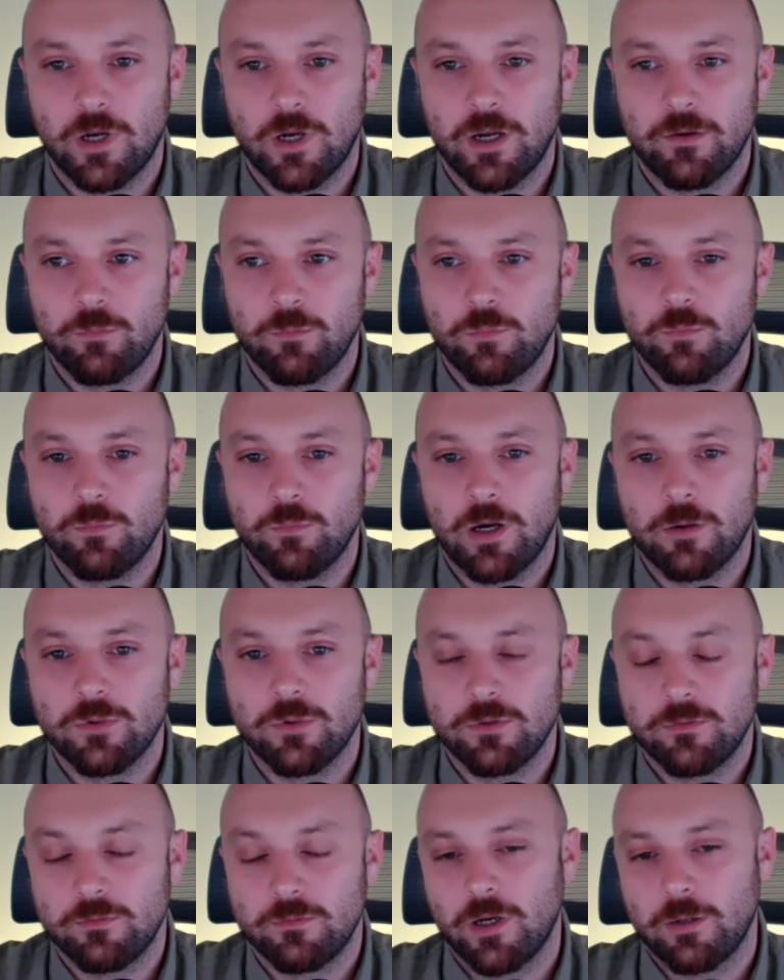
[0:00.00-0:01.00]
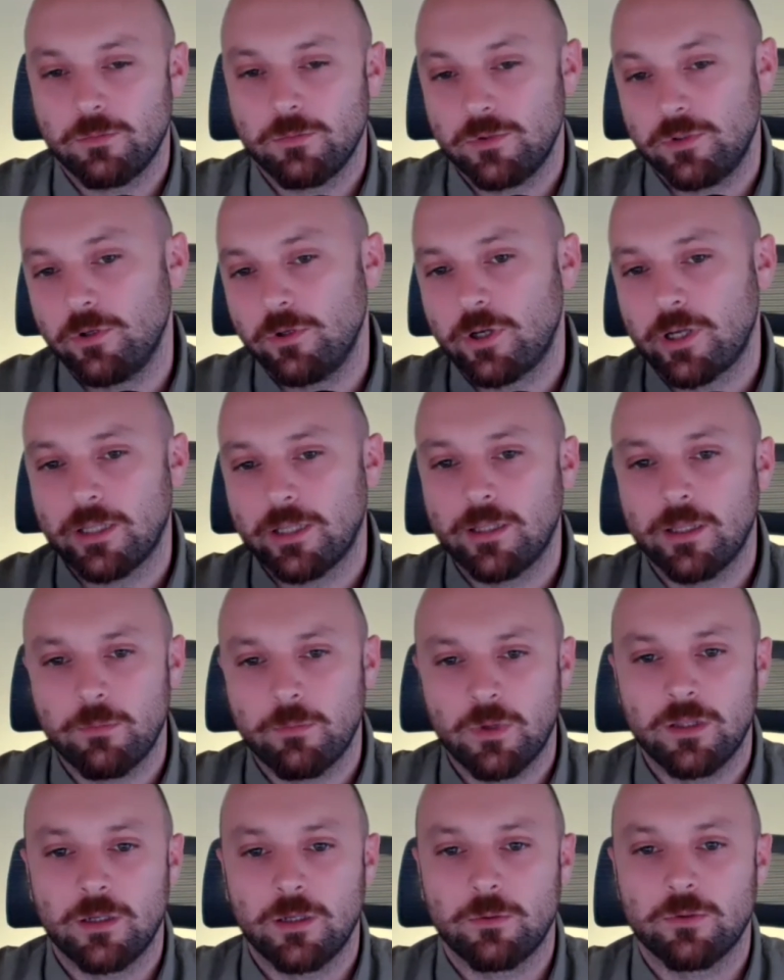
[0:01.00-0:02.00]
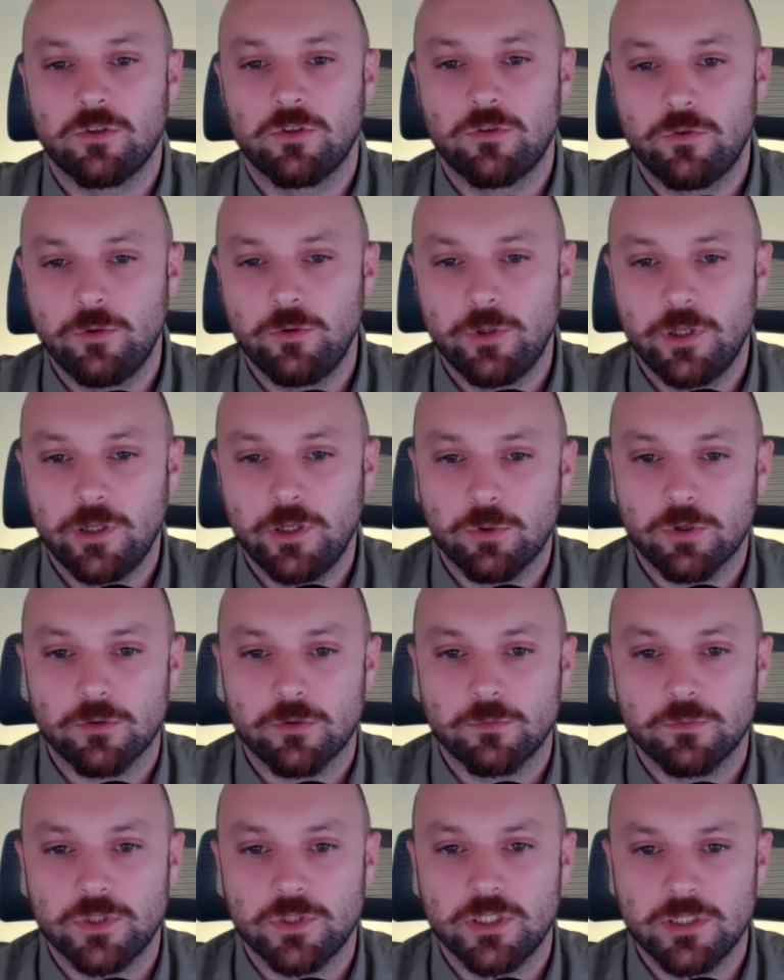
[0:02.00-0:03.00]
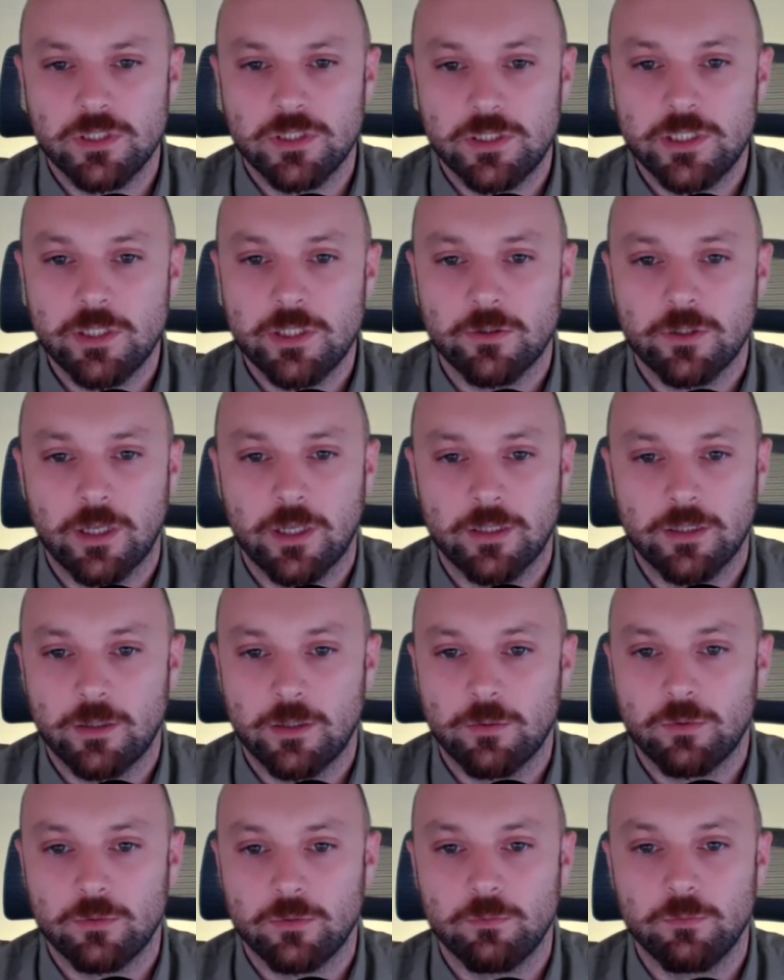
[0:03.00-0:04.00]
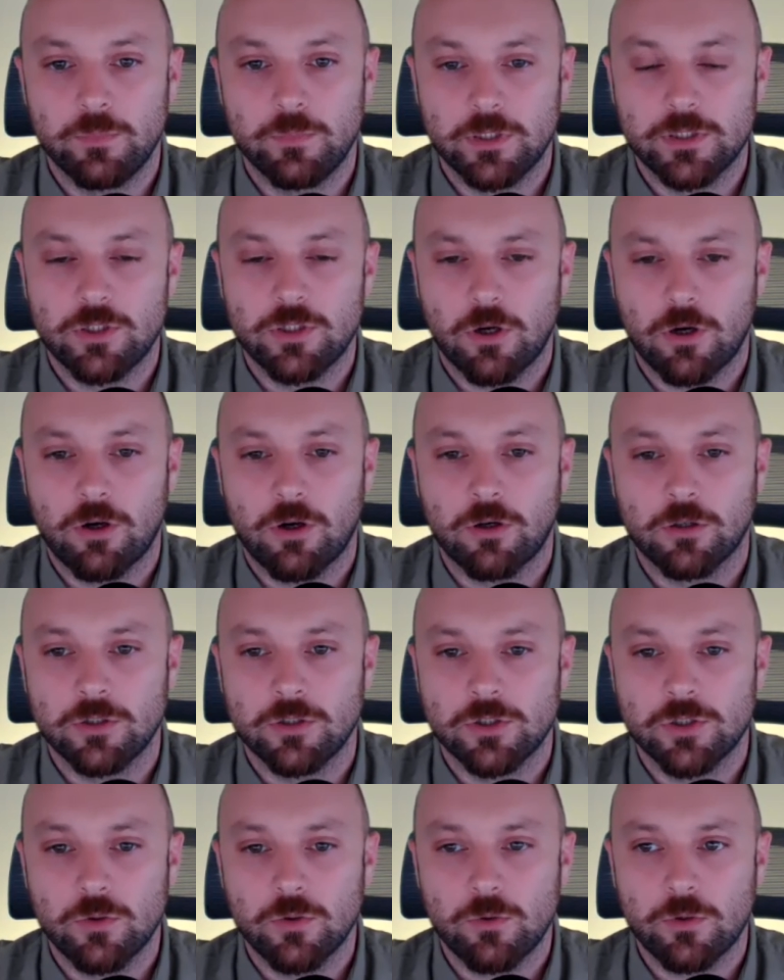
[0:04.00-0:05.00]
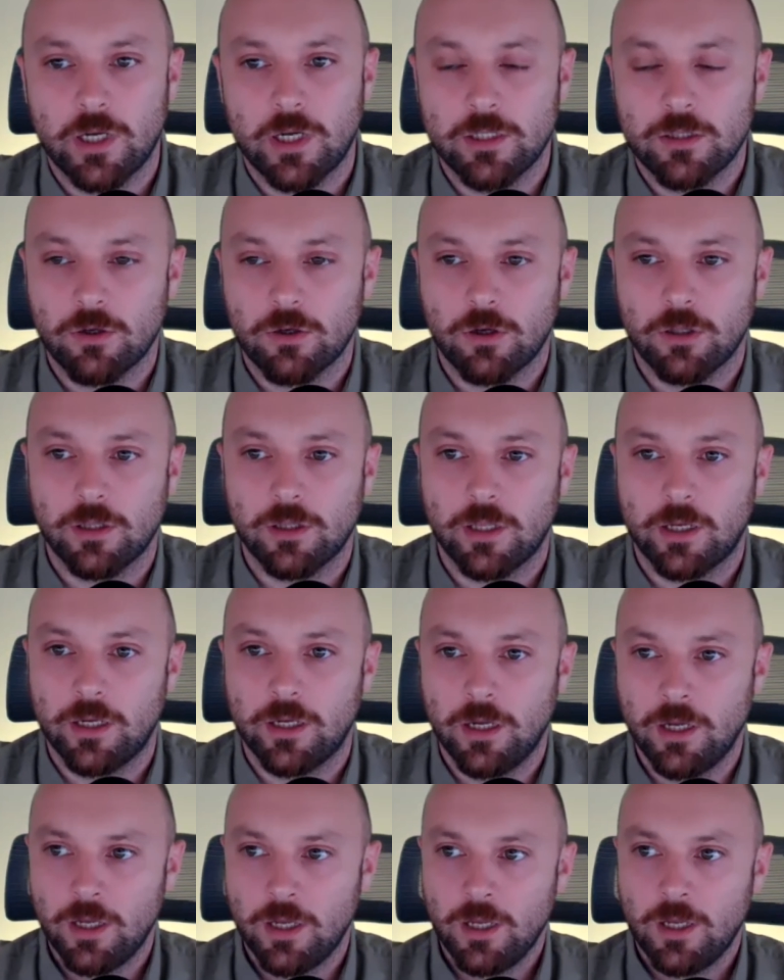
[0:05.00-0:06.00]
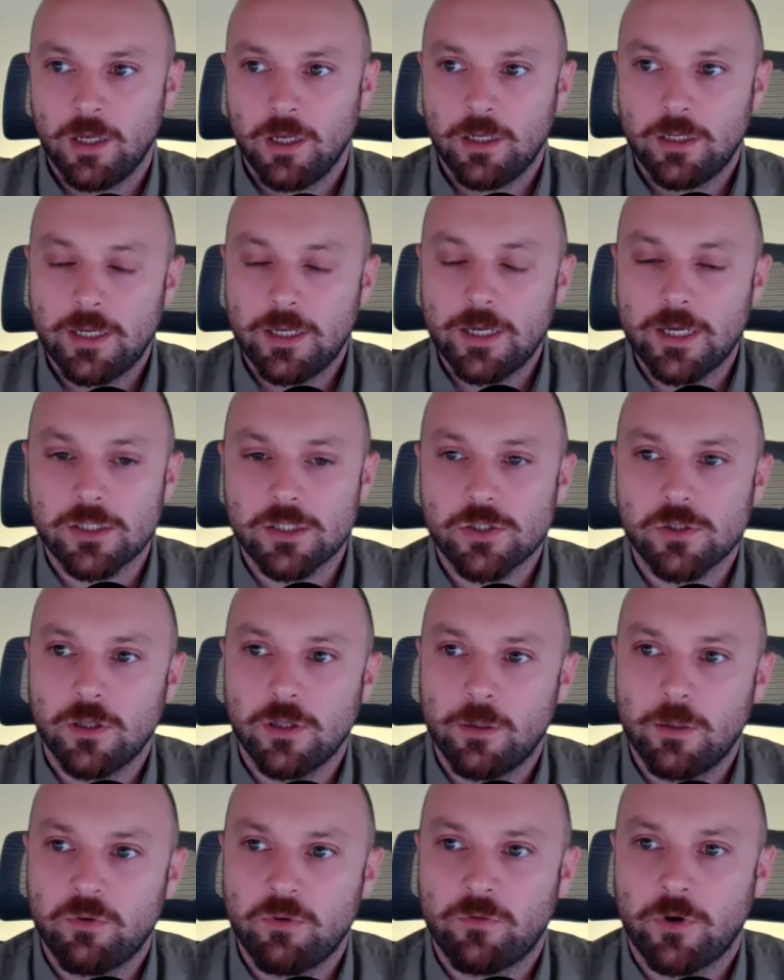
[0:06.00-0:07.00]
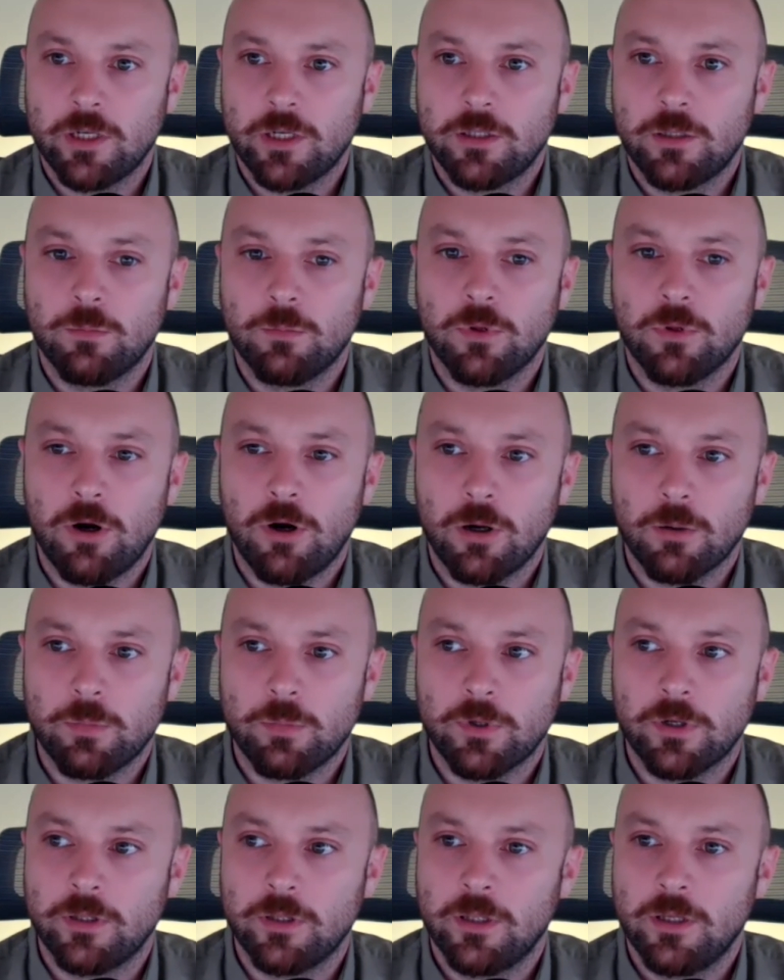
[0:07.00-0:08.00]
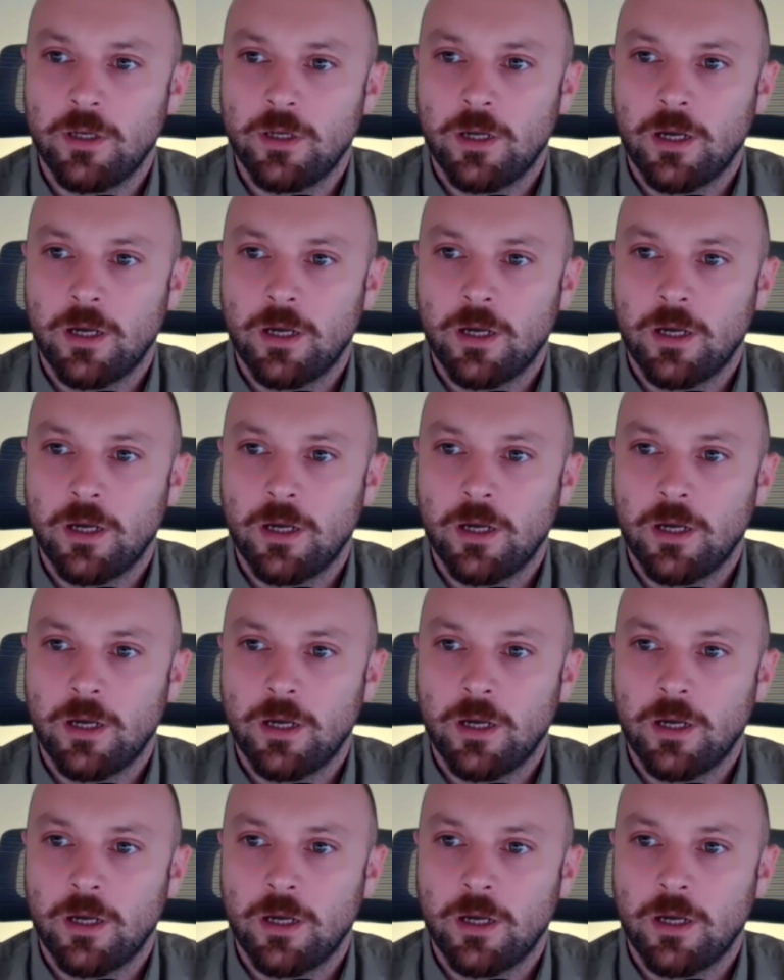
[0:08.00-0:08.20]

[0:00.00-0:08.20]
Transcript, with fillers: I, I would I would look at them, and they were truly were sincere that they would be stuck on the story. I thought, like, yeah, sure, let me write the blog, but